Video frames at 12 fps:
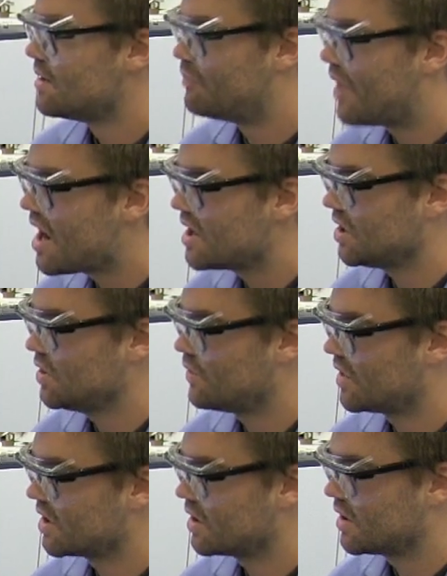But you
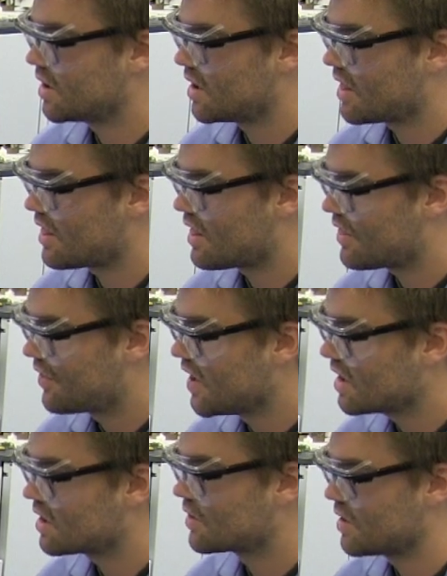want to
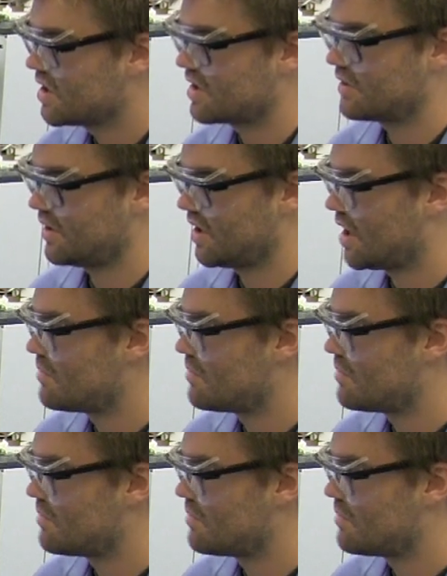think critically